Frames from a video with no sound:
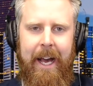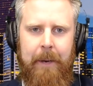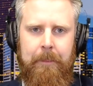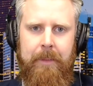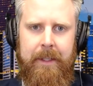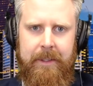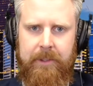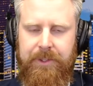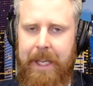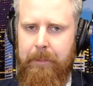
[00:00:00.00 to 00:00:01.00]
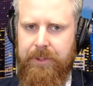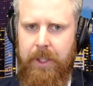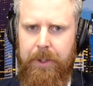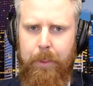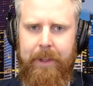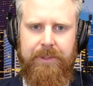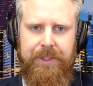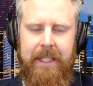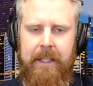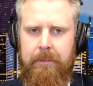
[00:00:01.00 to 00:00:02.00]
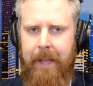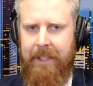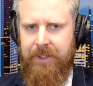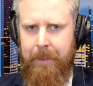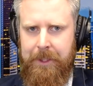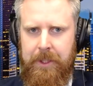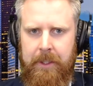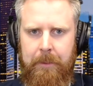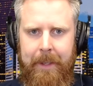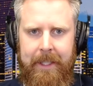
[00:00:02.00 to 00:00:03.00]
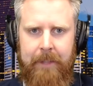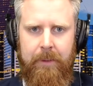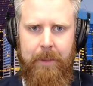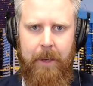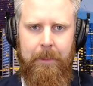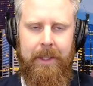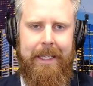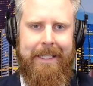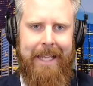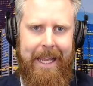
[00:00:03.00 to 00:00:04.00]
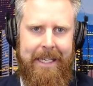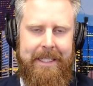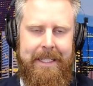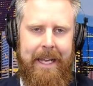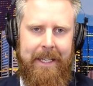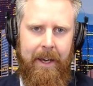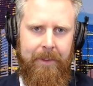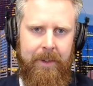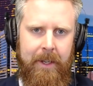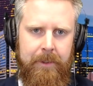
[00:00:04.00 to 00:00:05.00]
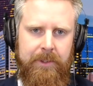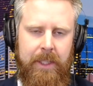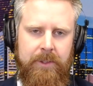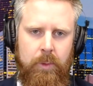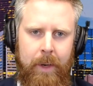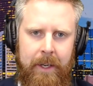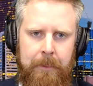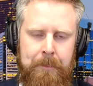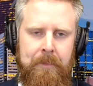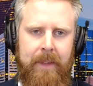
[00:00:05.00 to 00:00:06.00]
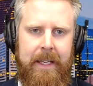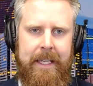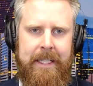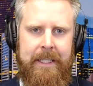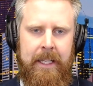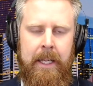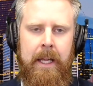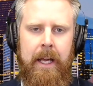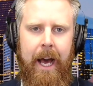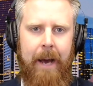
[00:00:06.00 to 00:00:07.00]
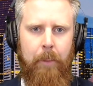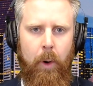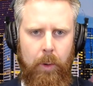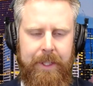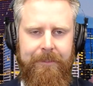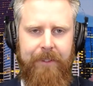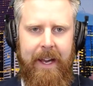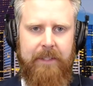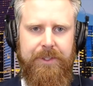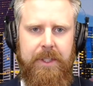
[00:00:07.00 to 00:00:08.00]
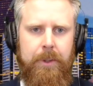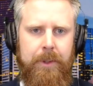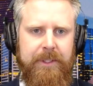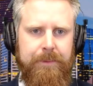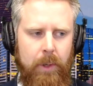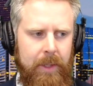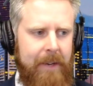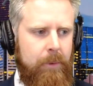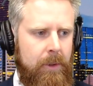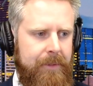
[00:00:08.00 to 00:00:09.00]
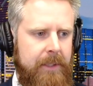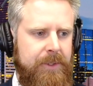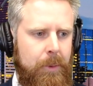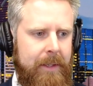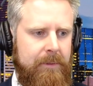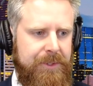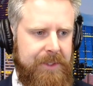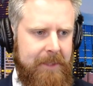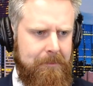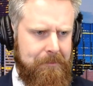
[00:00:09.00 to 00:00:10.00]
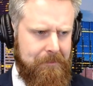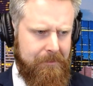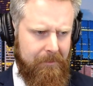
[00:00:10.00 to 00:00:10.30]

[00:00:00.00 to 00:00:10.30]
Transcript: the same result that we have seen in, as I mentioned, the Dominican Republic, in Haiti, and other countries as well, in holding fast to these pro-life worldviews that we have seen.